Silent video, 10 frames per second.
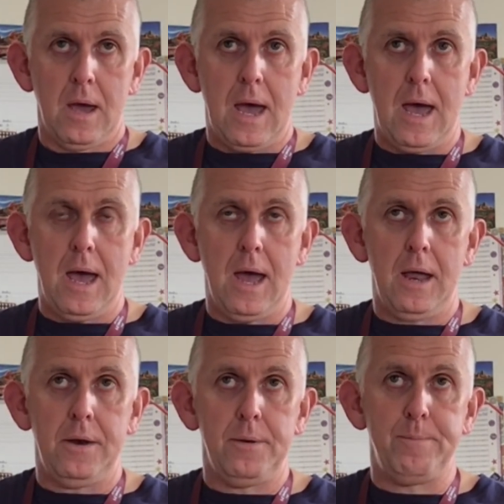
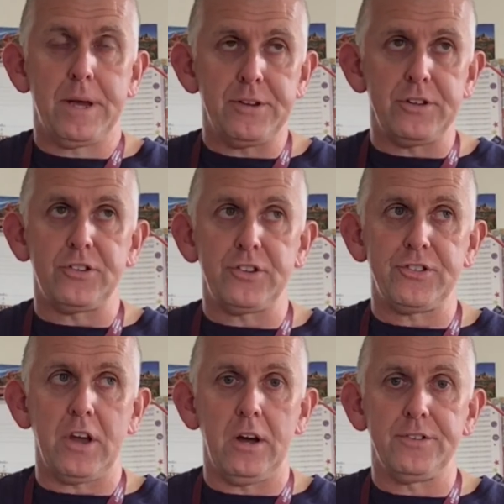And because it's the
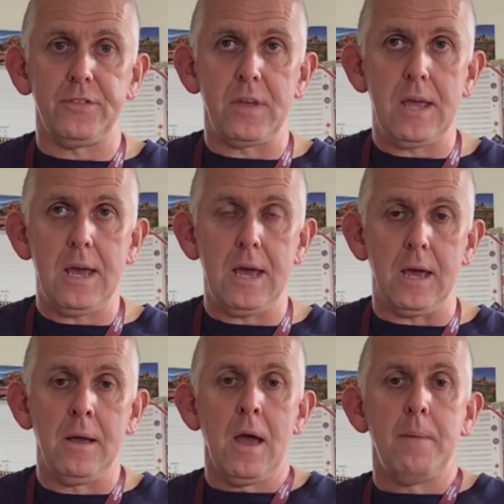start of the year,
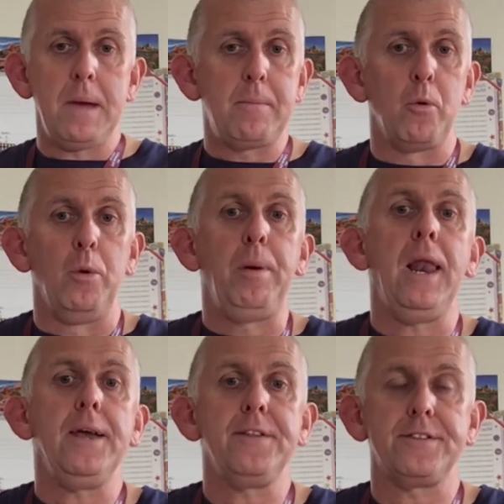maybe we'll
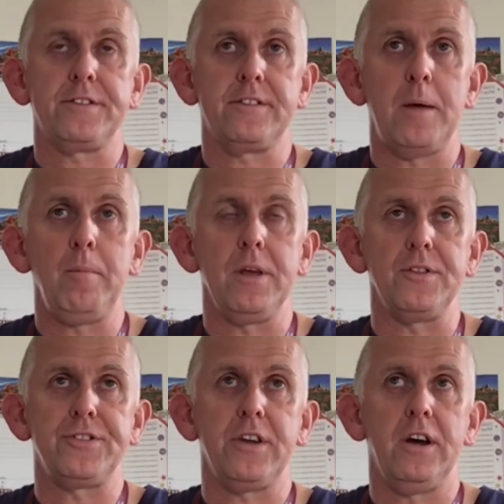play this assembly
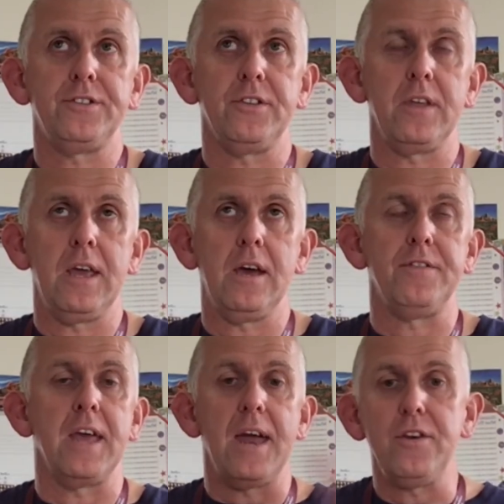at
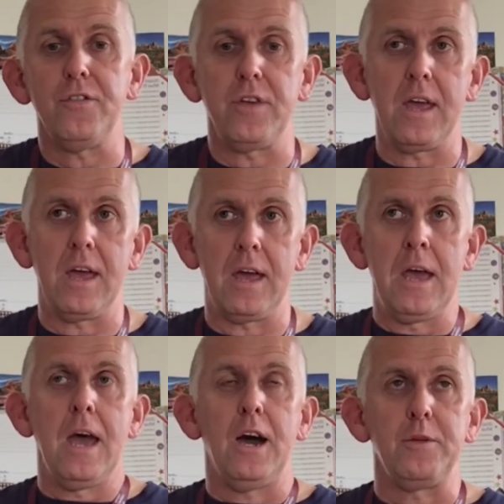the end of the year,
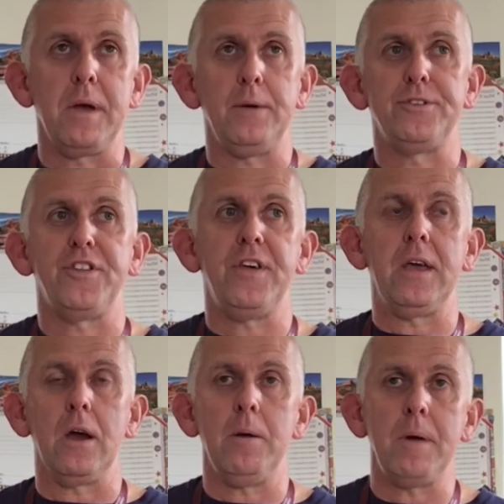and you'll be able to think,
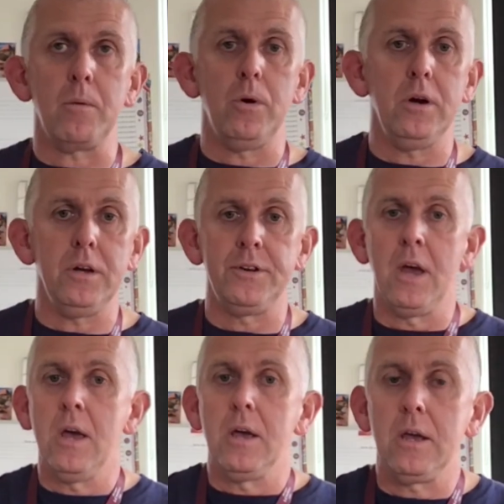oh my word,
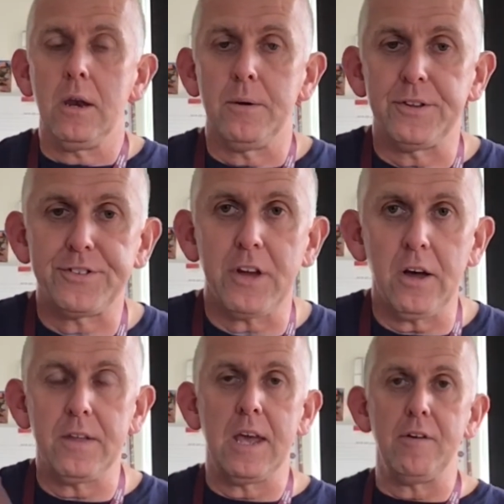at the start of
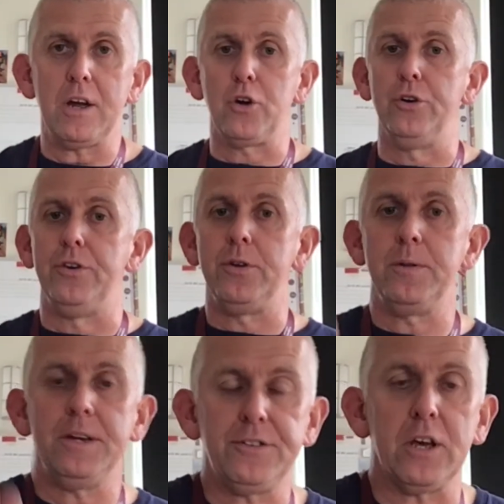the year I couldn't do
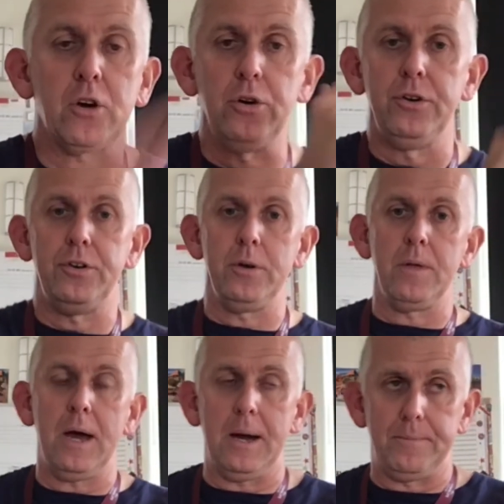this, I couldn't do
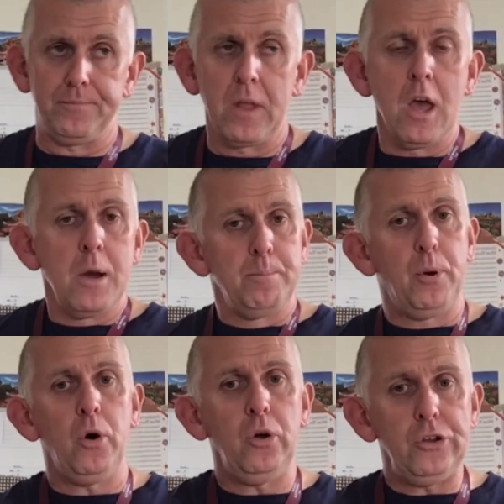that. But
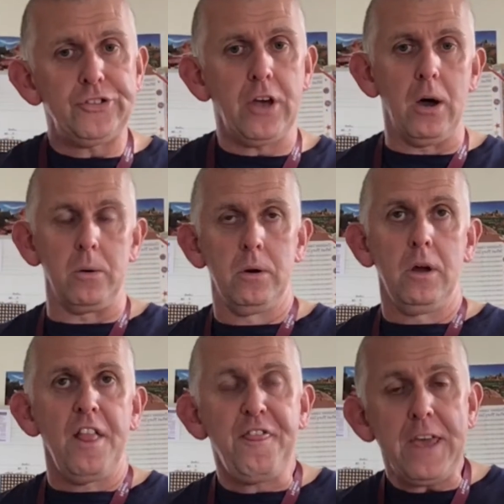also,
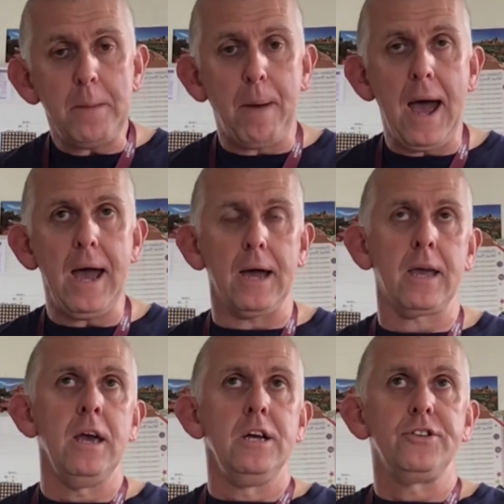think back
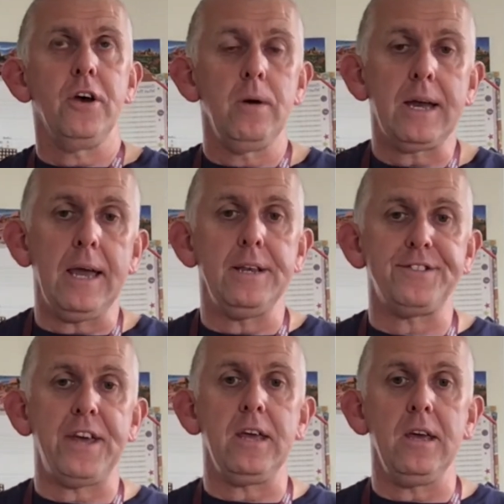So again, let's
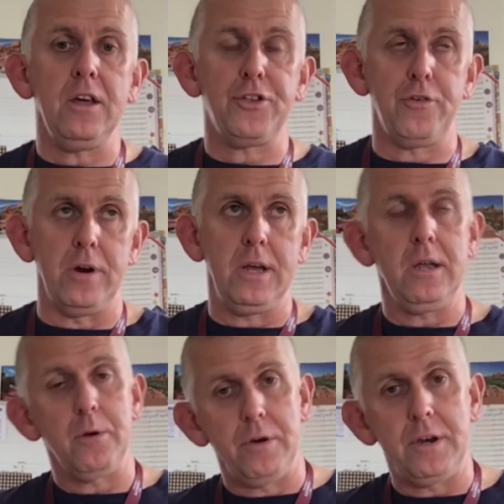take year 3.
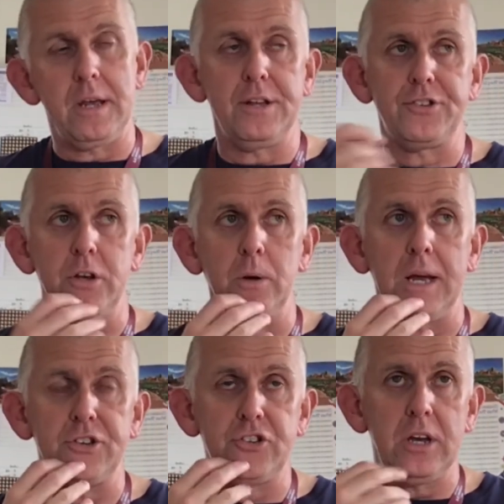You're in year 2
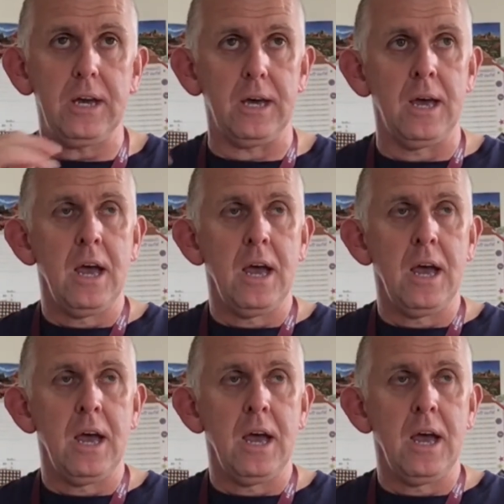last year.